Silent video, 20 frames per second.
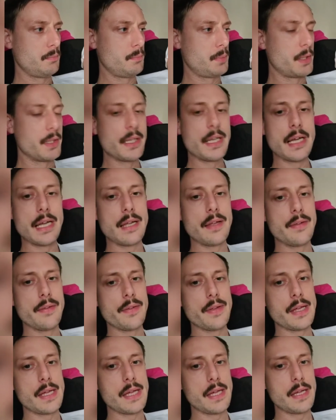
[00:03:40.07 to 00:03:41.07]
But they're
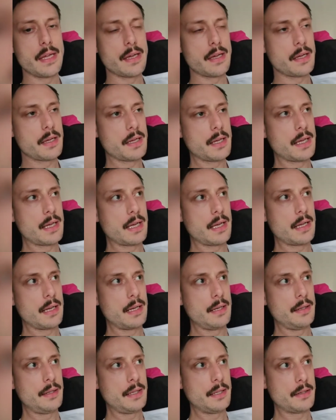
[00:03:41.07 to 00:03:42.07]
the
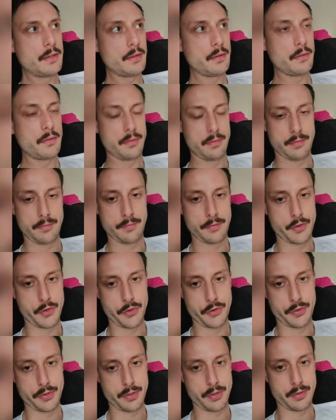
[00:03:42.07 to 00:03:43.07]
little
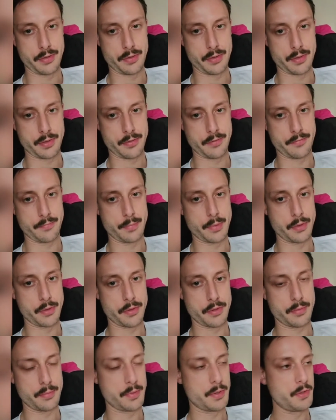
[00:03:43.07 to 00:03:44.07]
version of
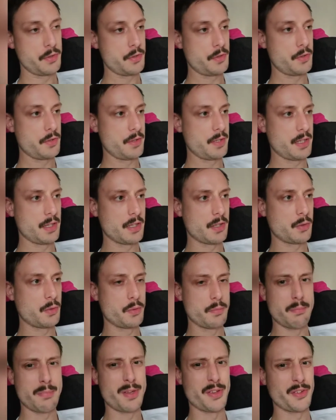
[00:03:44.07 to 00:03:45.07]
Monster Munch. I think they're
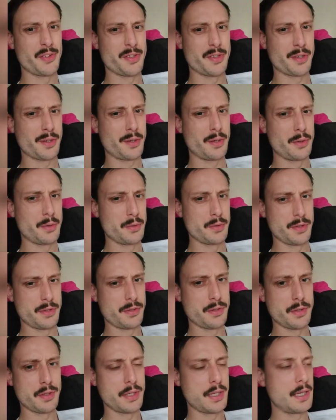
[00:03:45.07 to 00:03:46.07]
called Monster Claws or
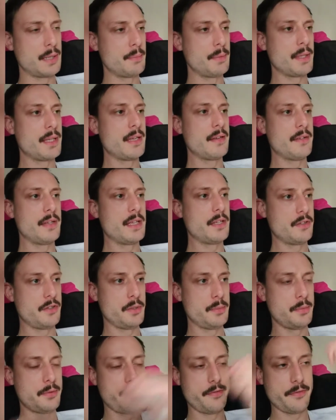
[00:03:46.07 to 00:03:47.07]
something like that. But they're
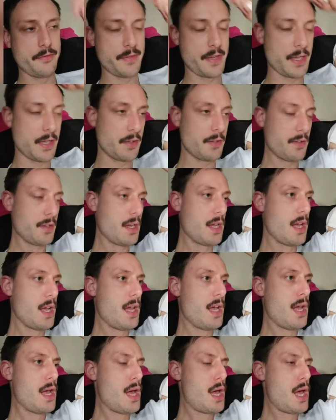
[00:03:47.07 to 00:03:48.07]
suitable for vegans.
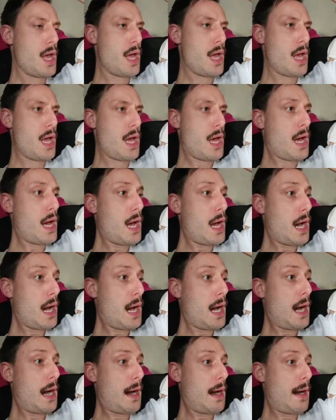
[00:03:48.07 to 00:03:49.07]

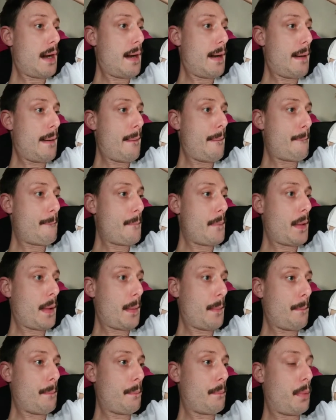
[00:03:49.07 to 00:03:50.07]

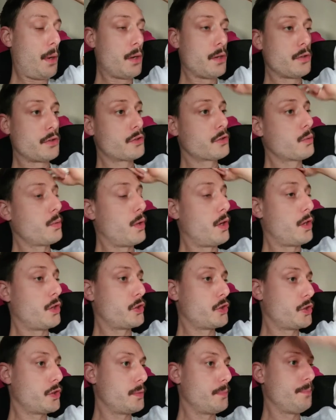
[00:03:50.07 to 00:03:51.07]
Bottle of
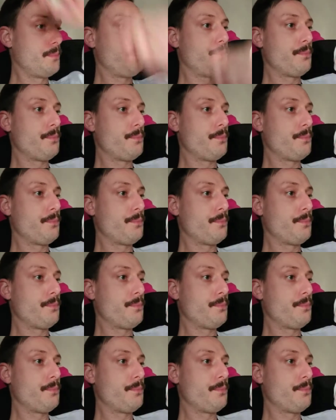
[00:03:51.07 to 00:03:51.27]
squash